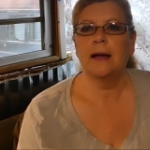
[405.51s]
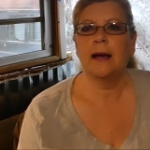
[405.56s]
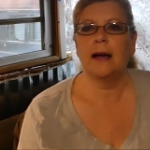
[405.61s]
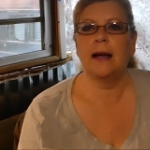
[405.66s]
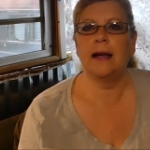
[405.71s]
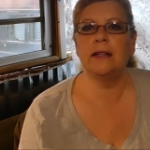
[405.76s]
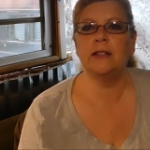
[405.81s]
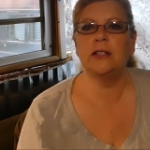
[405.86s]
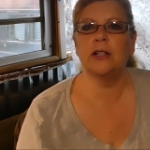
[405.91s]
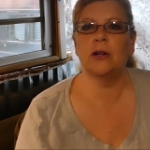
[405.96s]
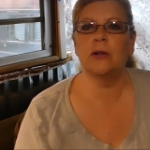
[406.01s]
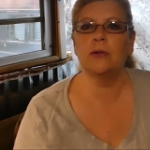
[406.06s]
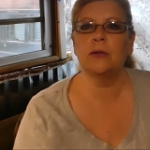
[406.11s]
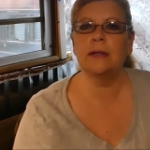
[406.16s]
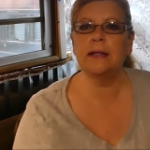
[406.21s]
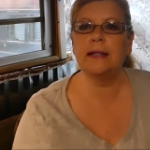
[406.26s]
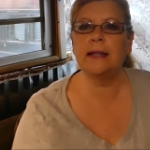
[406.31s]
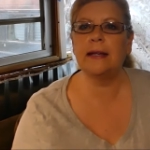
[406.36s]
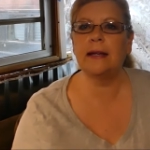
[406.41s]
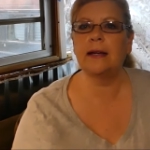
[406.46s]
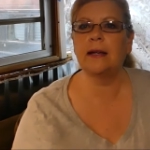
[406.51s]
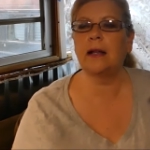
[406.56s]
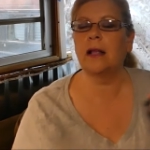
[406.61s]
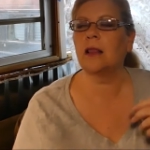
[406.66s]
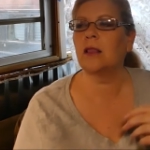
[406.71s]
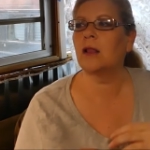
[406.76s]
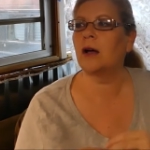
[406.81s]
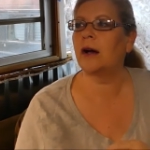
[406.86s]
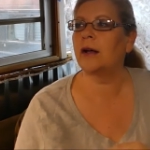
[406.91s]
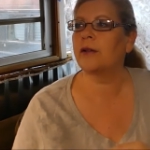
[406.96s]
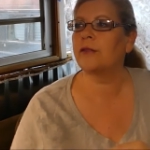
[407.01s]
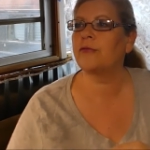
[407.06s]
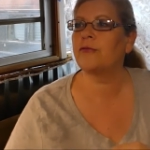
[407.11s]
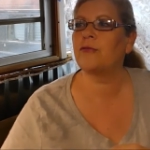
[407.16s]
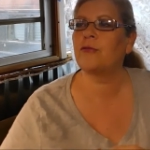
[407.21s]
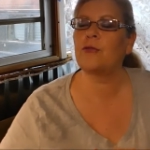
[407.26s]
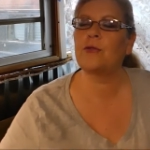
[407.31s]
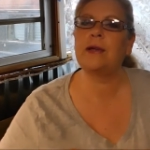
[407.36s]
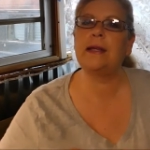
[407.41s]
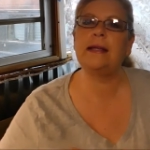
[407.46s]
I don't get a lot of
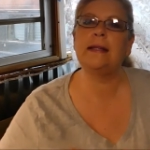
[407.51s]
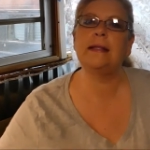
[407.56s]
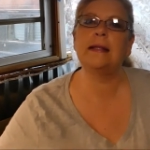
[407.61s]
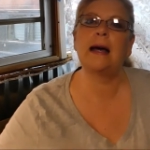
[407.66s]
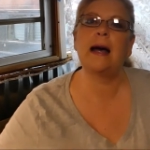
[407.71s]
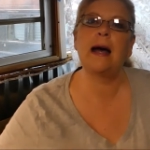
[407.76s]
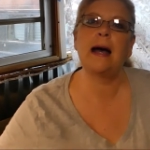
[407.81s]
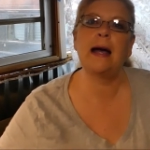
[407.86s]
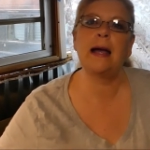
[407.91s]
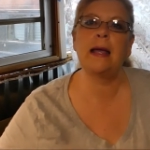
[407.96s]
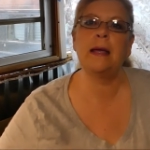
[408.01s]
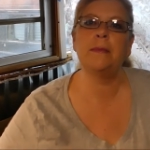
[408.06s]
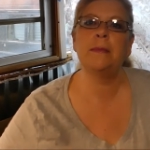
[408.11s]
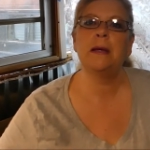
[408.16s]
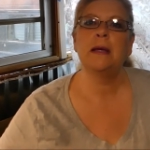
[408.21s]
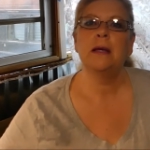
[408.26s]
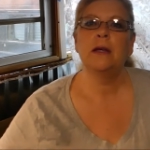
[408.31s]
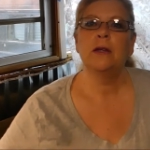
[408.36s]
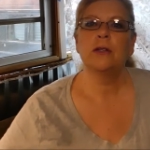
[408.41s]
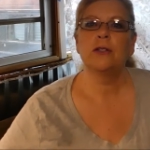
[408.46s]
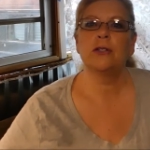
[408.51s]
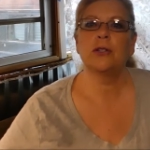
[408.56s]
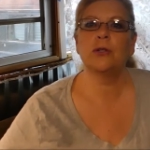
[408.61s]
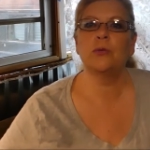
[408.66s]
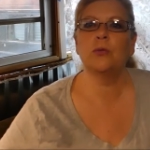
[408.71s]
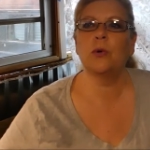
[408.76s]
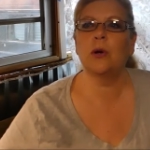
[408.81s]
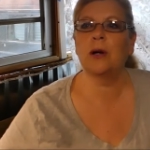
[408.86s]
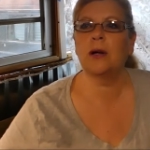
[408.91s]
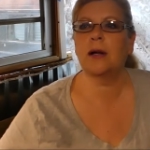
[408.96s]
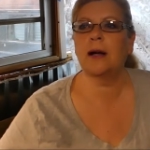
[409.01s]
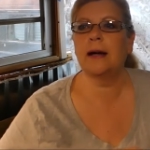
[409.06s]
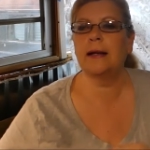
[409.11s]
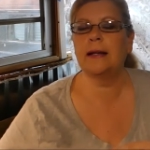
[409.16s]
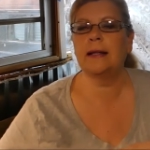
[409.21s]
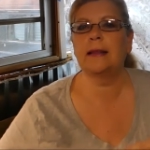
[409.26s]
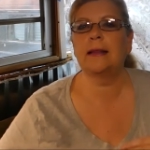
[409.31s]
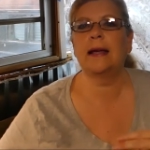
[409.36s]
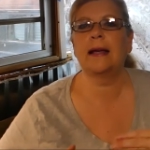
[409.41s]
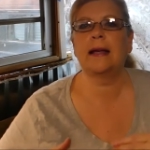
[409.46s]
free time to work on
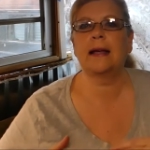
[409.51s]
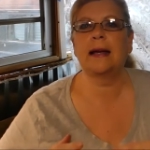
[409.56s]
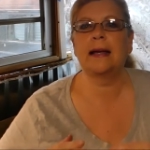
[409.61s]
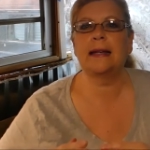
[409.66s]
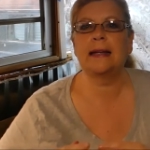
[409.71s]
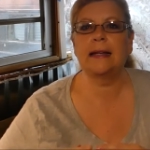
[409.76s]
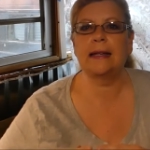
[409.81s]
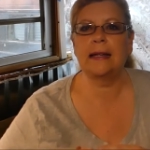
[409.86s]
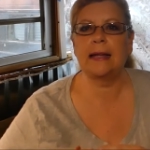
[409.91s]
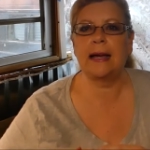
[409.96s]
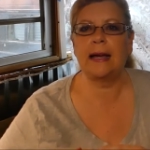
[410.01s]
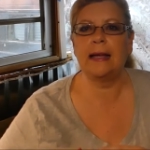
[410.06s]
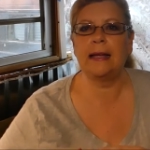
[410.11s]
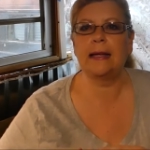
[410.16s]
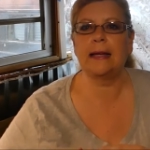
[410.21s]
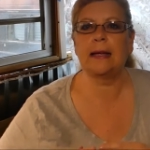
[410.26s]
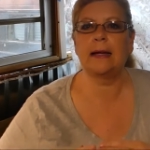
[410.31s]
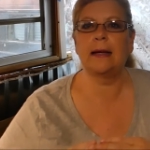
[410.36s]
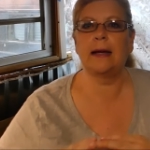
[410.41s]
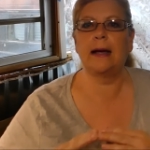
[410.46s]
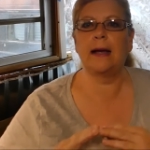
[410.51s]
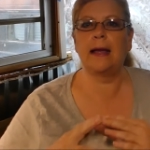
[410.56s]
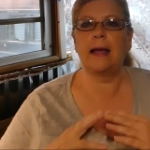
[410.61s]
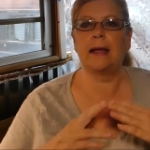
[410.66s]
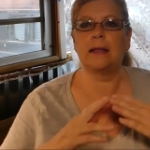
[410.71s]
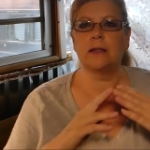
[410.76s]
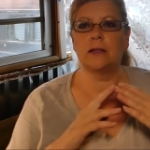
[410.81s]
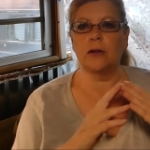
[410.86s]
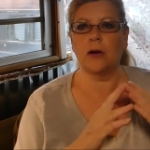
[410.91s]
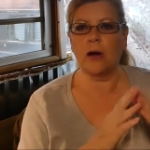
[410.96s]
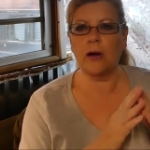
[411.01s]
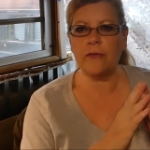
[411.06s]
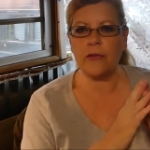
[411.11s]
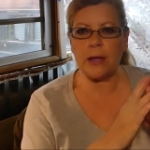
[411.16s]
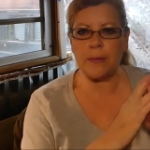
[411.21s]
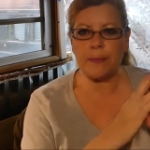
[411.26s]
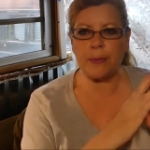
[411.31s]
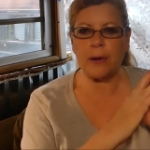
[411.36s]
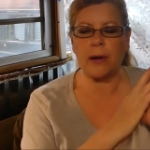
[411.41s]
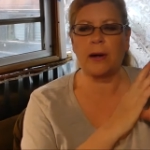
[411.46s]
it like I'd like. As an
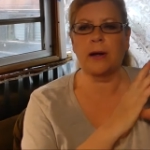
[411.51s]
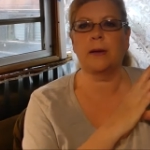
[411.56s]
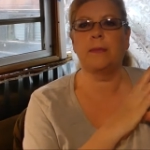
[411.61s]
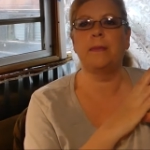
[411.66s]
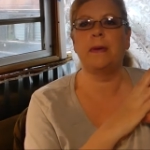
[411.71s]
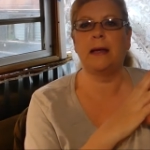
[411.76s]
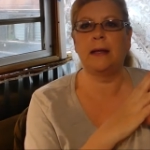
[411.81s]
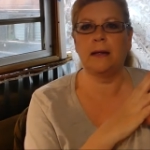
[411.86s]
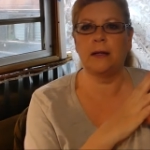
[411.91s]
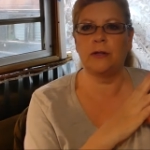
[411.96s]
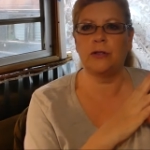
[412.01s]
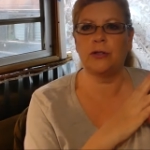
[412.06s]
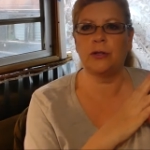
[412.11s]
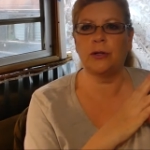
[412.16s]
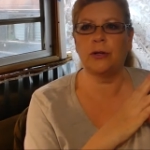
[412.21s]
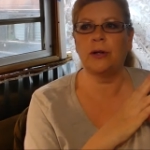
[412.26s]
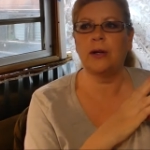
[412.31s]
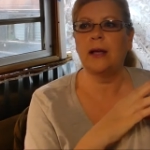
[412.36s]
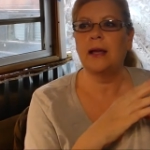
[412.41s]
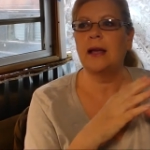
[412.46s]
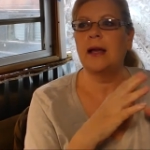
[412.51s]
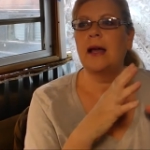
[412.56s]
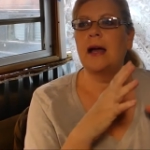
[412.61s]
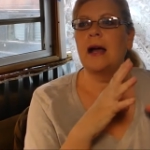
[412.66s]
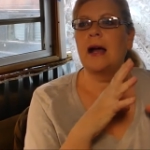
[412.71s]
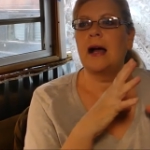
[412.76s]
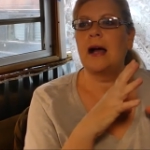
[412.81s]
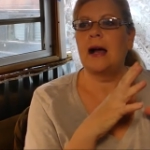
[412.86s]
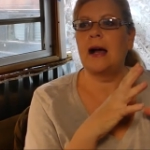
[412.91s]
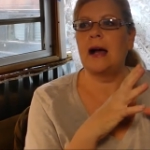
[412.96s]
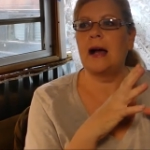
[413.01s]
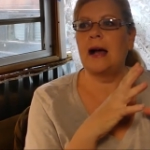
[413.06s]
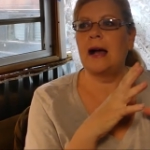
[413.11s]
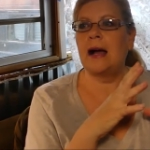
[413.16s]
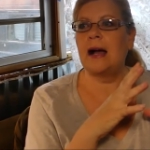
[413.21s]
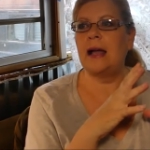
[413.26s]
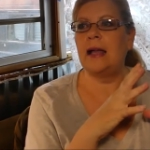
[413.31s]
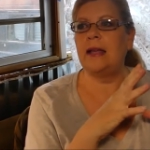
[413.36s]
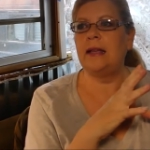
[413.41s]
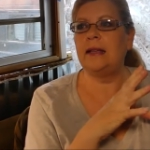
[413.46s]
RV park manager,
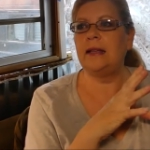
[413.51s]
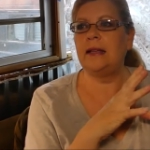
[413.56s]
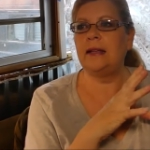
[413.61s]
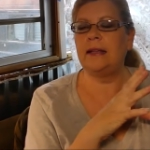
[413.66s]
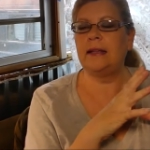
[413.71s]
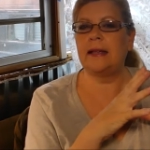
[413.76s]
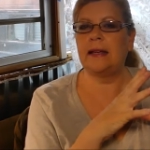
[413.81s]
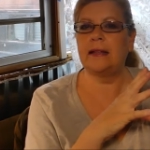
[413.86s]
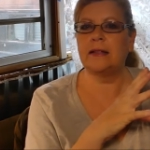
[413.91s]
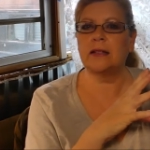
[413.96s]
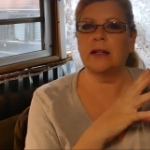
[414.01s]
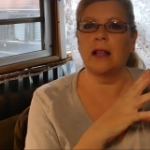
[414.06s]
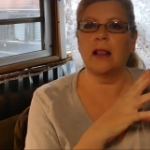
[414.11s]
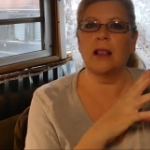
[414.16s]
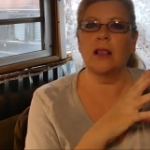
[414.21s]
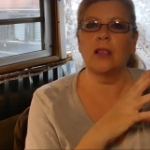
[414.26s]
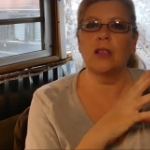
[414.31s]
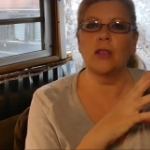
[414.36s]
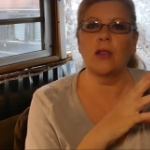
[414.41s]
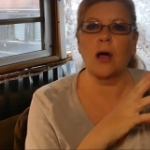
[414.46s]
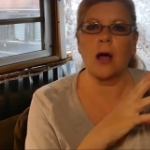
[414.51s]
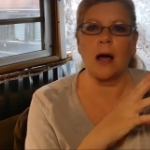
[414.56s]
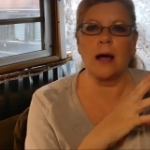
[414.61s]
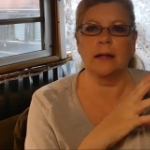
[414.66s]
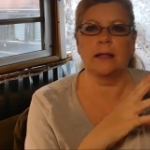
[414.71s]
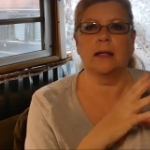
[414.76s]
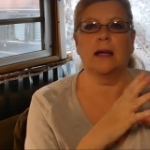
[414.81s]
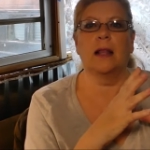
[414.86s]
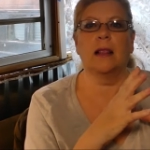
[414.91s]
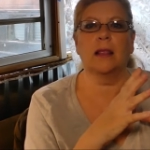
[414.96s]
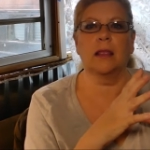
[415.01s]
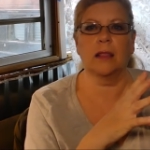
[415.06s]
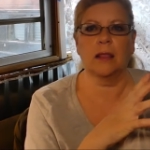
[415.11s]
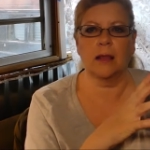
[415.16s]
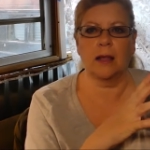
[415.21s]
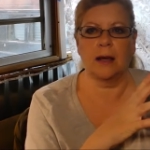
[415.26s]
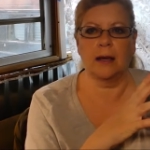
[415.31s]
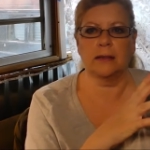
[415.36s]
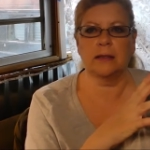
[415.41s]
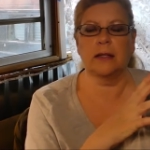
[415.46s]
I get a lot
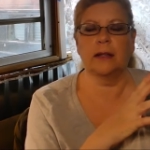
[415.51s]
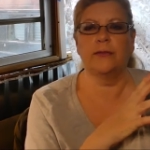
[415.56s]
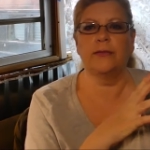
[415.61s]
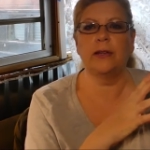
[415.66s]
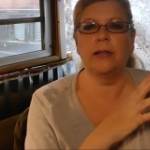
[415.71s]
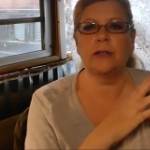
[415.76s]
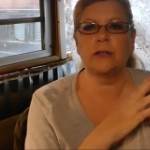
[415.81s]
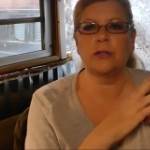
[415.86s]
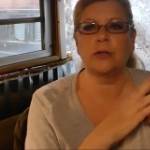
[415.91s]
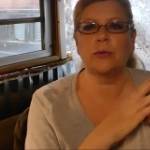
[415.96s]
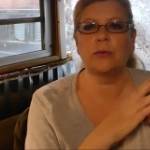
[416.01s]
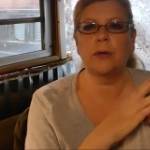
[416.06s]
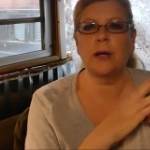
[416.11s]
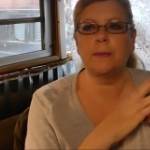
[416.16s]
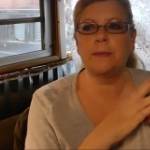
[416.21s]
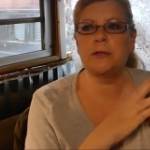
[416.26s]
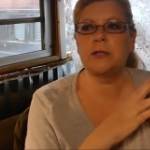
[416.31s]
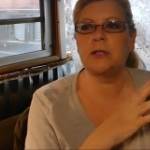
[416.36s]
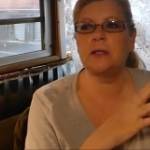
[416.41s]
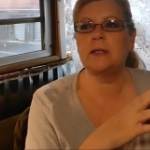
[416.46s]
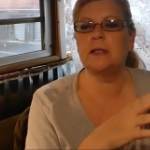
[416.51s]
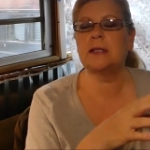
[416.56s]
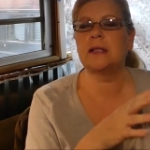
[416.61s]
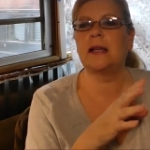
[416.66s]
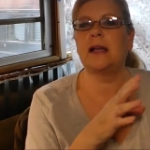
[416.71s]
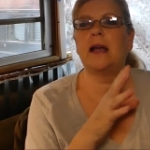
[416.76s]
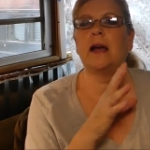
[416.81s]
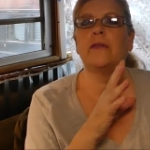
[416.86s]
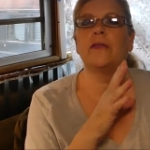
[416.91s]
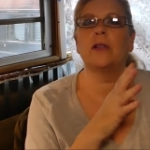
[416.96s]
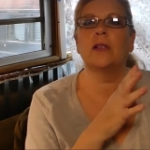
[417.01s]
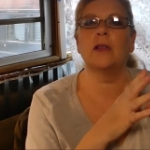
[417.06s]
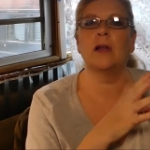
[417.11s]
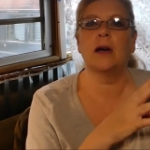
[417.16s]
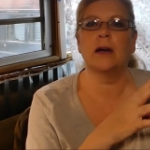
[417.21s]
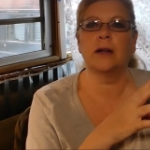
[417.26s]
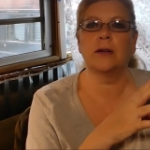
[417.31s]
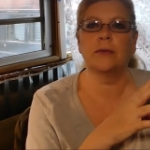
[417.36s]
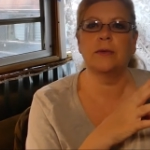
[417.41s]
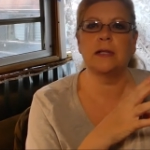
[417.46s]
of interruptions. I have a
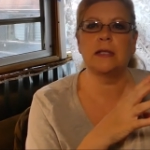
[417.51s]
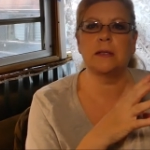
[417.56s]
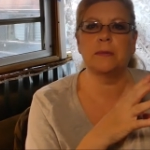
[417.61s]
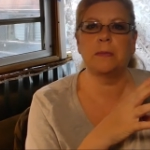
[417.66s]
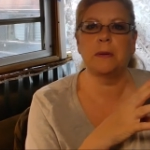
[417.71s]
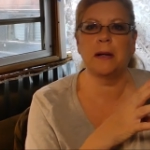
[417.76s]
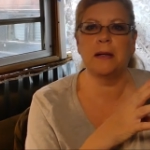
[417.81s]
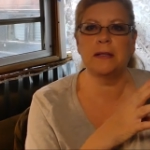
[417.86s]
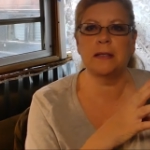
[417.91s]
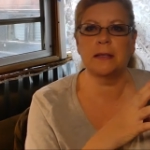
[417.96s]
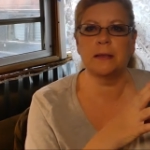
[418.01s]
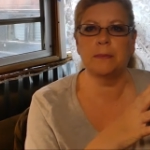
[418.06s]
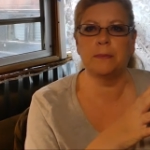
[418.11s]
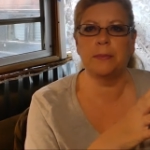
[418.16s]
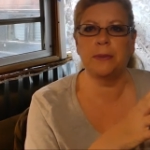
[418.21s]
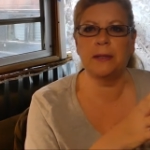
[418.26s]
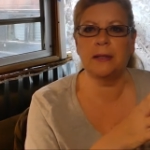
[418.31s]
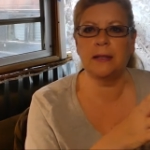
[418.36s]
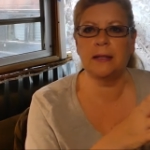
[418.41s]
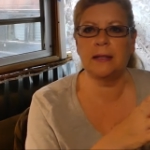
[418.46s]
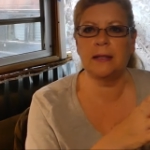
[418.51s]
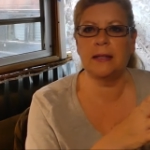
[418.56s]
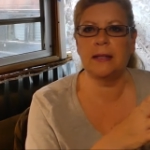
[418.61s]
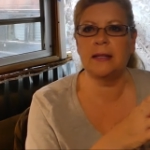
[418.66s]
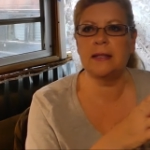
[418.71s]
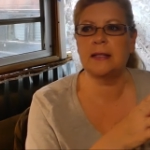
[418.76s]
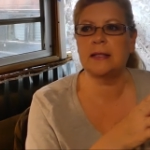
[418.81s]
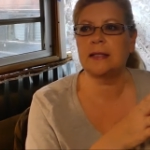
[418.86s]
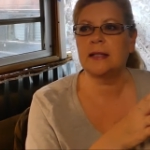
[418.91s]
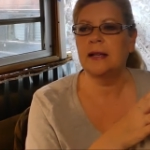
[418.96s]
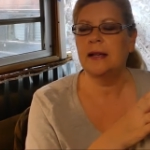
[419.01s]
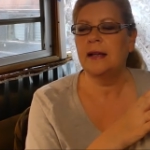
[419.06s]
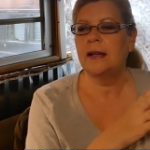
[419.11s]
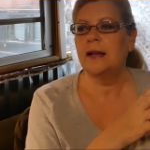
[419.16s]
lot of responsibilities.